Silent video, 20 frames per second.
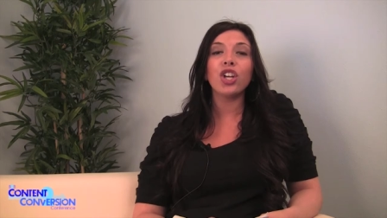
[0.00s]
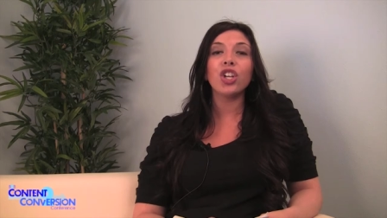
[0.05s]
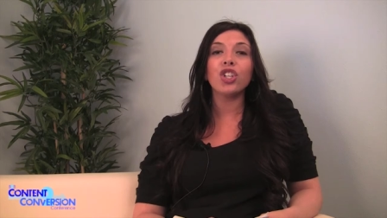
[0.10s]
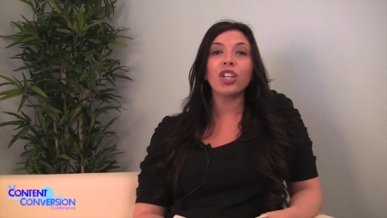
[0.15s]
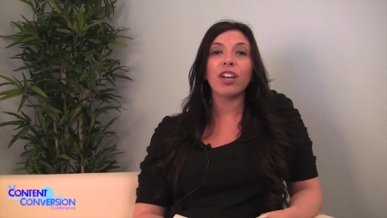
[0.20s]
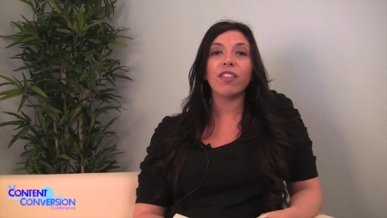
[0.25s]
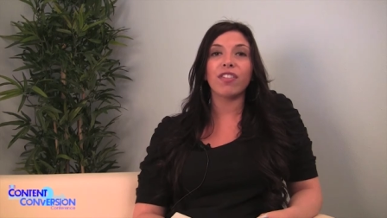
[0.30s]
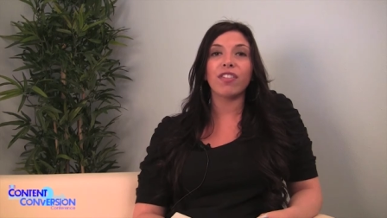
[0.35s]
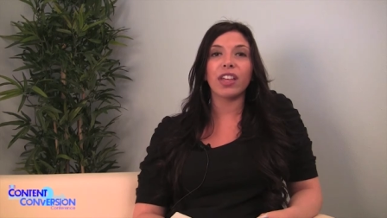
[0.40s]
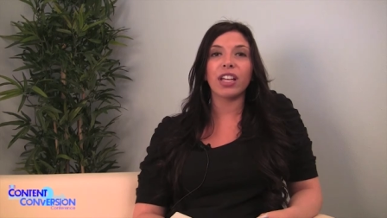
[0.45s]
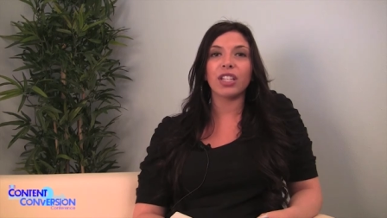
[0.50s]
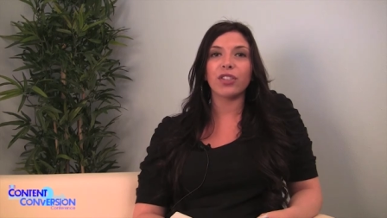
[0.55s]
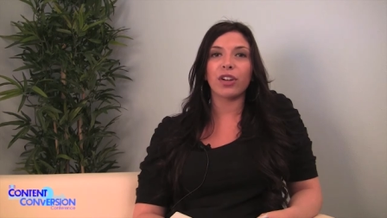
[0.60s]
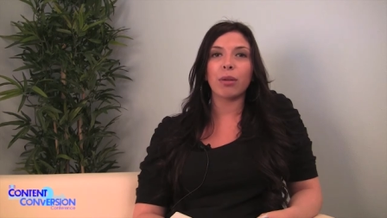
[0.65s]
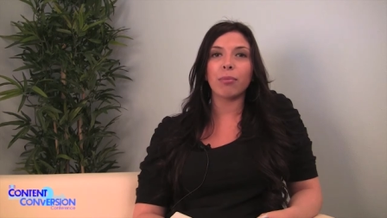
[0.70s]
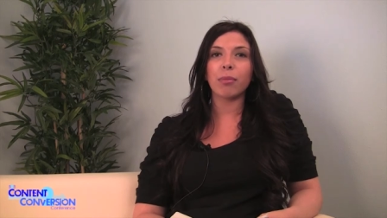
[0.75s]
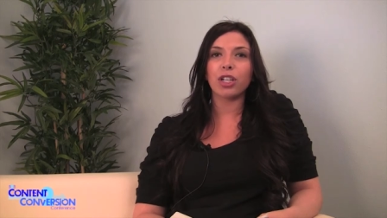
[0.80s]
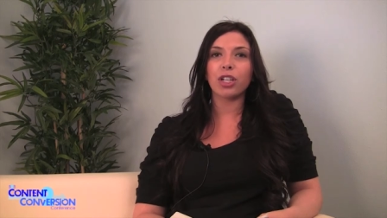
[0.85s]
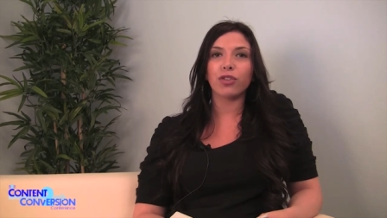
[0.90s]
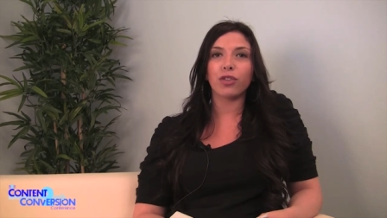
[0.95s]
Jeff, thanks
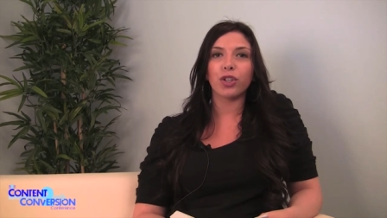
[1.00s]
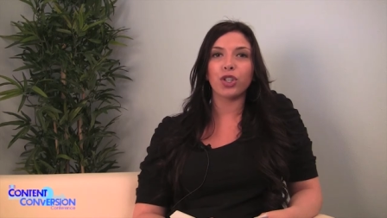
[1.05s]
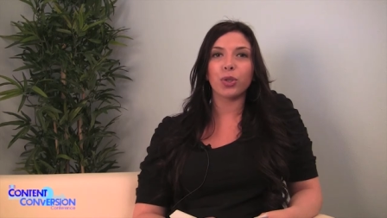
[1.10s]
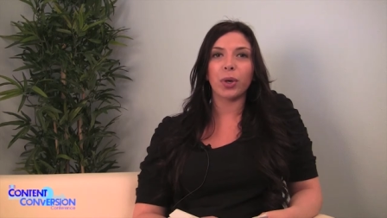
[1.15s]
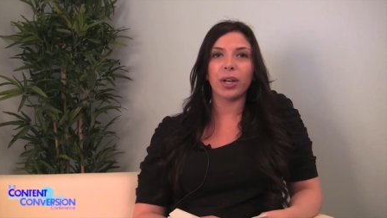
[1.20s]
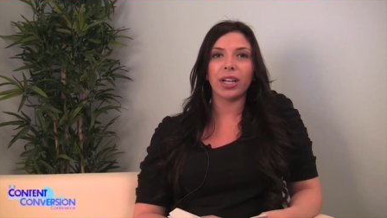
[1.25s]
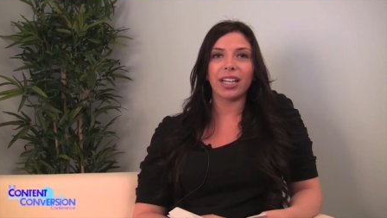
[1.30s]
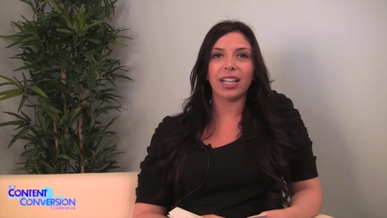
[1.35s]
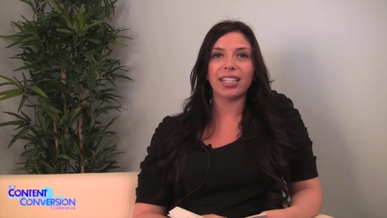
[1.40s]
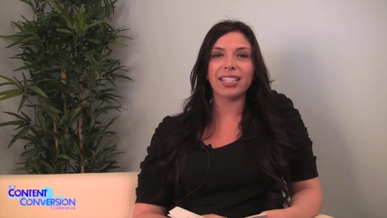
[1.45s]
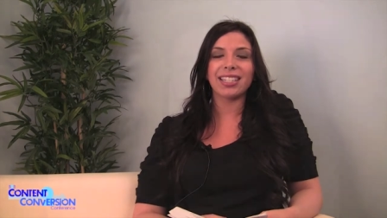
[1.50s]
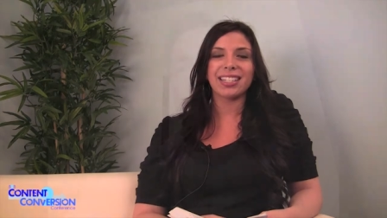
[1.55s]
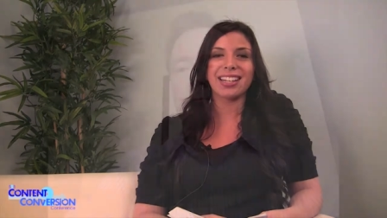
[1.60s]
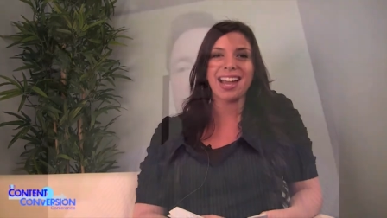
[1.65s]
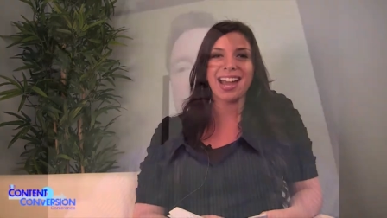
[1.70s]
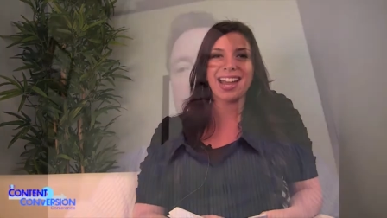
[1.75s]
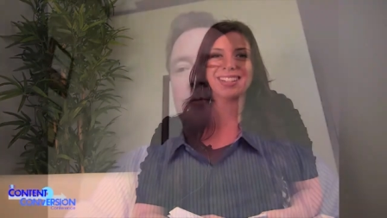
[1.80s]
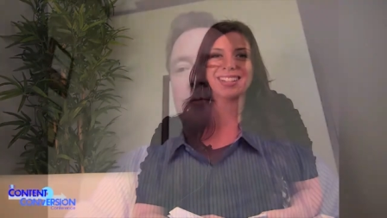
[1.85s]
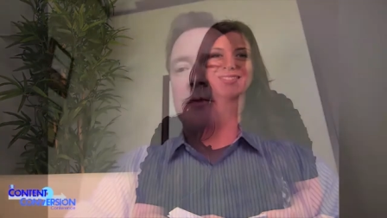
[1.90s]
very much for joining us today.